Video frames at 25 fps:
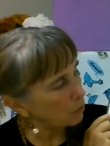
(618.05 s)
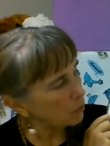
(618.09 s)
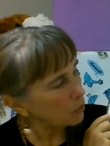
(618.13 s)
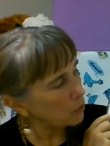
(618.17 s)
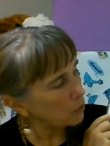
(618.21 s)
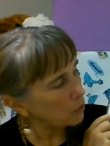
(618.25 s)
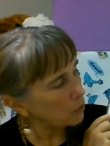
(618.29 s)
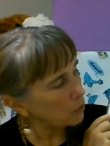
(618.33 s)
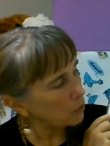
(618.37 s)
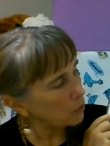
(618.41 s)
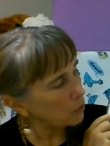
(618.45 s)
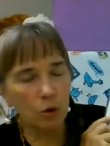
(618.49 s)

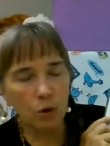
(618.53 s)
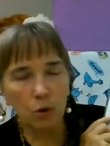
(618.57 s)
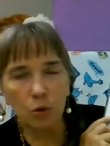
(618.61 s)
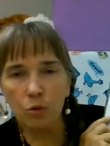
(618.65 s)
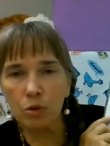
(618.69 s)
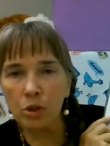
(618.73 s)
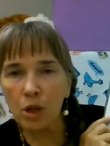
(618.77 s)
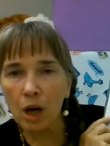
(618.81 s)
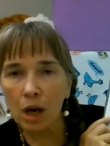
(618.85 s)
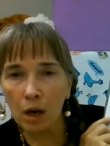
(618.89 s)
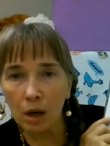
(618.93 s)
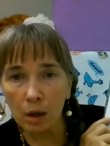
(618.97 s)
don't
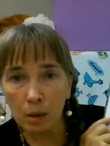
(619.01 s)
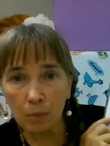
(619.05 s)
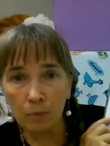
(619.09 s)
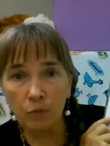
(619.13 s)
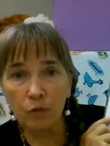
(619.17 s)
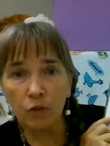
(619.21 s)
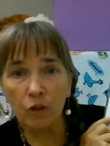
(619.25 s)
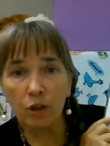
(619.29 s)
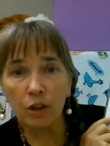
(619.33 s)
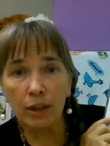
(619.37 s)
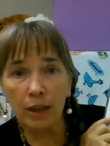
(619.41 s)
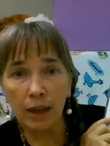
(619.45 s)
use
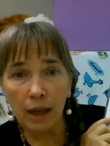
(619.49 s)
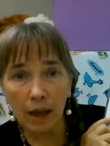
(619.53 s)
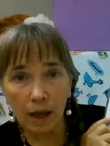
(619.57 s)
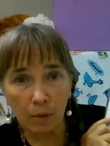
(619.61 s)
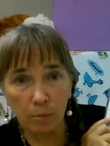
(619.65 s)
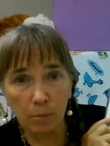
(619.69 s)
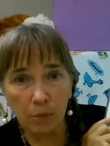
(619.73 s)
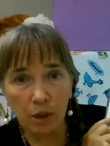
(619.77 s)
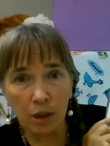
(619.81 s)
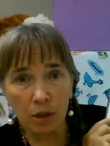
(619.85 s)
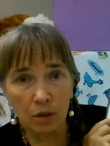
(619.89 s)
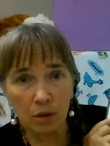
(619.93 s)
harmful
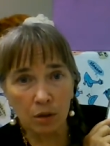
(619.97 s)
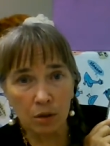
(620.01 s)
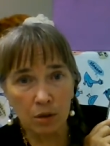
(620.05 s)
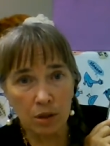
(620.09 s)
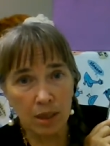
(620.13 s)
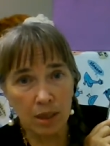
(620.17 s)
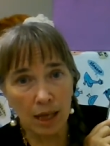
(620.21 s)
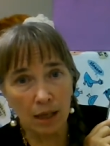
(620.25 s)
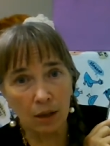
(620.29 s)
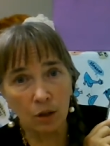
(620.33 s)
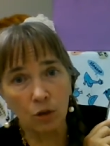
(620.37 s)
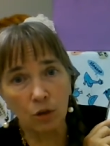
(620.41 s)

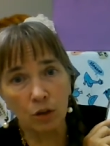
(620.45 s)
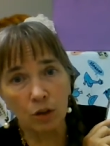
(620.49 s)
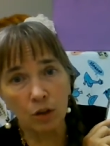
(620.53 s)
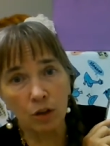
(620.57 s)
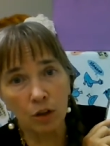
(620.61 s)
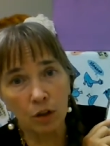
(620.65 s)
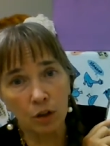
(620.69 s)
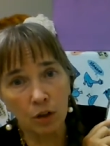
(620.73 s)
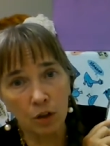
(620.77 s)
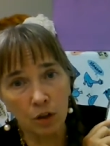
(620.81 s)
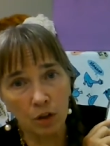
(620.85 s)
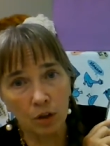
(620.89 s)
chemicals that could
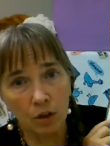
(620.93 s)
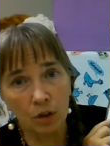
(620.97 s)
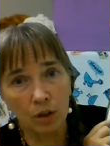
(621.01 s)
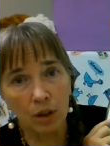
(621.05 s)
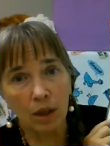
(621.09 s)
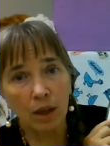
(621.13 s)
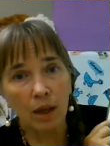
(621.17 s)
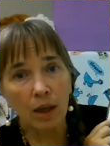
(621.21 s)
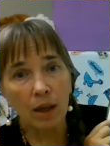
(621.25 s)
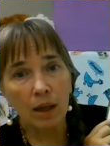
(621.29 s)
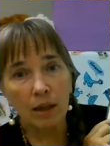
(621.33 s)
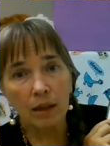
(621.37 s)
hurt
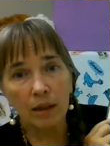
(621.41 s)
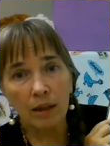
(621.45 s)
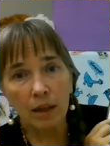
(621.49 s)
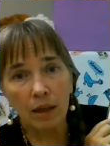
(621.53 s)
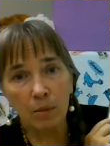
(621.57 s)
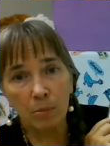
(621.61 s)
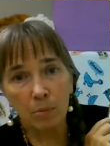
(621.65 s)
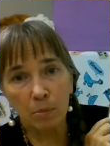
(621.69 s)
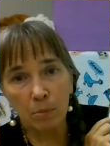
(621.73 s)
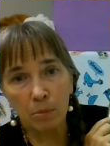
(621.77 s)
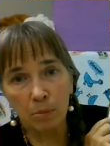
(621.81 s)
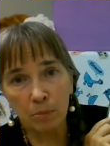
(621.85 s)

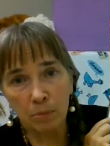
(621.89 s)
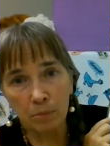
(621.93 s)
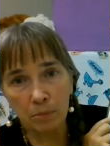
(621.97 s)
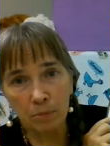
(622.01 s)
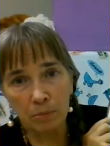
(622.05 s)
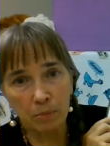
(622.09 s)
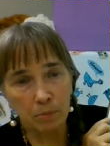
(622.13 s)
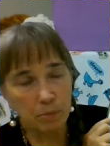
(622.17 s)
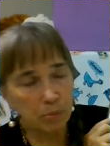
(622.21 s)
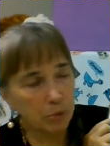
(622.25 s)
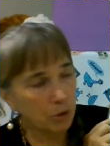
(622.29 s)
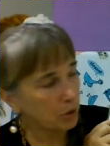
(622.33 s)
the
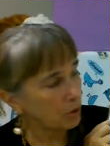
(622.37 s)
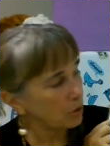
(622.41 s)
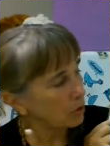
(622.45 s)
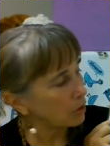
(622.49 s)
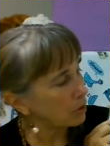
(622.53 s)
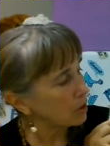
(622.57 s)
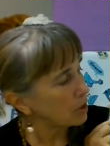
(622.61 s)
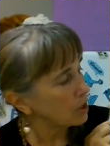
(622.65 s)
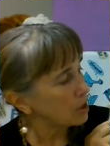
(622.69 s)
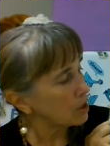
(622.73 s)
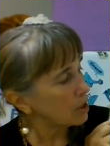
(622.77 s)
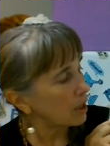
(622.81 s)

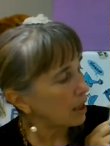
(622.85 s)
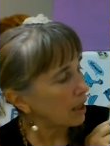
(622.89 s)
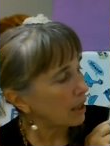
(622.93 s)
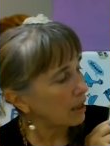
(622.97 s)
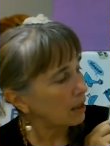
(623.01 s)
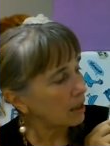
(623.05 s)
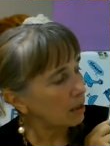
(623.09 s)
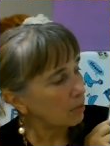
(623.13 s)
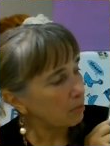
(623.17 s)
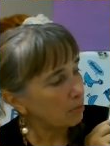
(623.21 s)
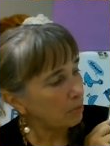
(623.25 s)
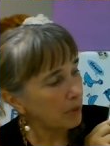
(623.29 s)
birds
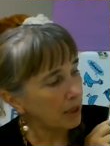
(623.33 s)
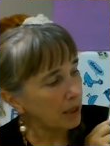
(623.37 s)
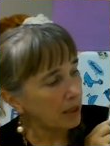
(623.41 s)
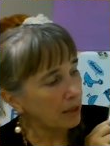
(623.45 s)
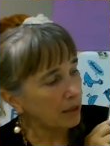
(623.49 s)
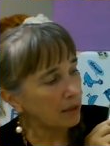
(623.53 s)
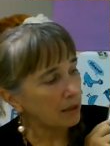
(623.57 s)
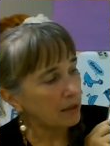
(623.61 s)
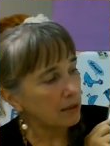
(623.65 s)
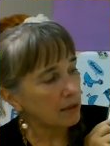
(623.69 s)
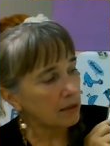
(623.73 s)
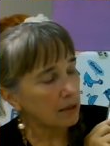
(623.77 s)
and the
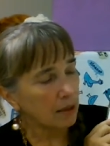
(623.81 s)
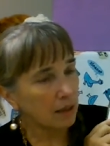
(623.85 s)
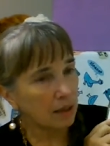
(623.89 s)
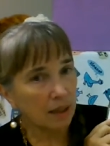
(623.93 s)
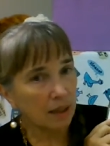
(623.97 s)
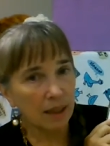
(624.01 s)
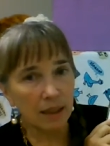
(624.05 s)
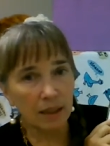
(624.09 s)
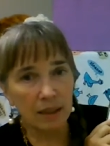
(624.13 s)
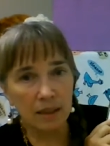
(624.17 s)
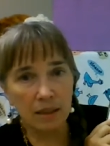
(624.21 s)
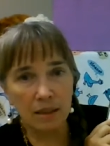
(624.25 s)
bees and
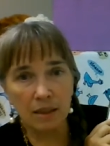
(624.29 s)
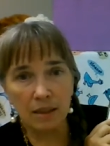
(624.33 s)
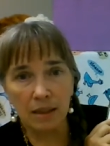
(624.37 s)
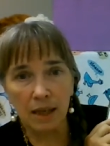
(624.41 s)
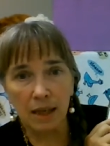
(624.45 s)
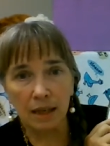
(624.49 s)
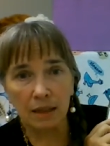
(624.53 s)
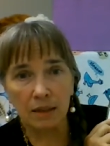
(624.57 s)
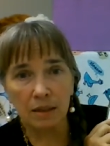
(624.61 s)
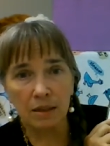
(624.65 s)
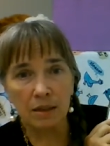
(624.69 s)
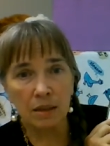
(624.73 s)
the
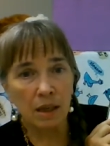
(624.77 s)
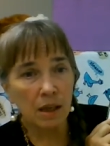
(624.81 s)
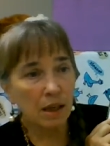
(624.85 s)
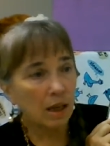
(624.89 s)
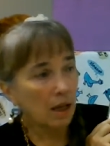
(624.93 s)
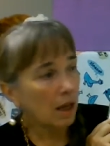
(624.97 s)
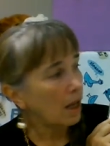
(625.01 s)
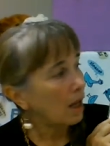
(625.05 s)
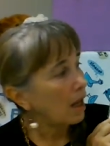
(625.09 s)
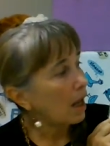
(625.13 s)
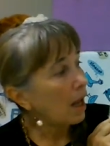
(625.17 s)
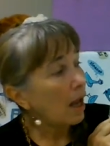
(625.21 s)
insects
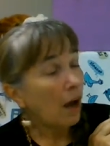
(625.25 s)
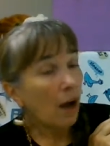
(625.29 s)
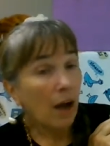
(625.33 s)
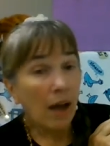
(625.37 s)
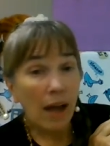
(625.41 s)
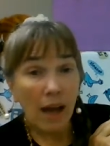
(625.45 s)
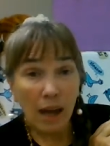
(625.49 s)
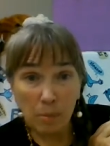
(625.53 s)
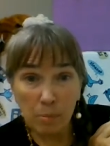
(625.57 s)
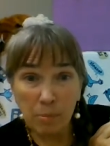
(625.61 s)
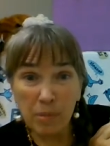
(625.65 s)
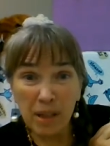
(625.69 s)

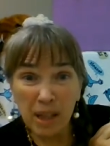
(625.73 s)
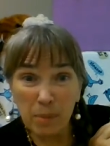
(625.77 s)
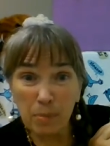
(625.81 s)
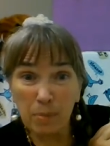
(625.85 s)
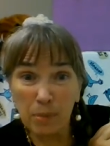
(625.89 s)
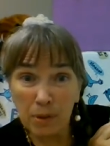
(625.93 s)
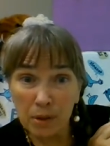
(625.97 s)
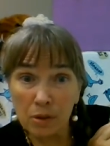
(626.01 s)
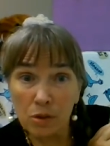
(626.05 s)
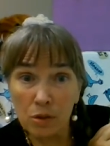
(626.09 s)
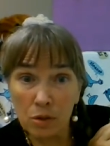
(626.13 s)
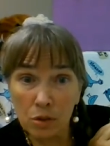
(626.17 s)
and
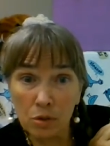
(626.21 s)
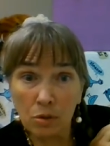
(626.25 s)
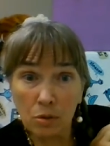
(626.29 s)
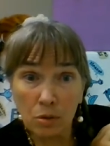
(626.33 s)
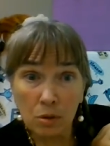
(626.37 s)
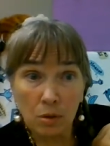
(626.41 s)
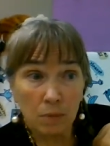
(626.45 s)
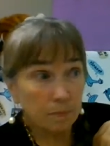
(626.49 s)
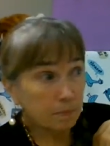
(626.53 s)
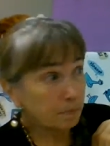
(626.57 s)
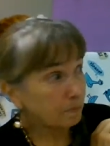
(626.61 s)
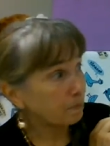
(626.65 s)
people too.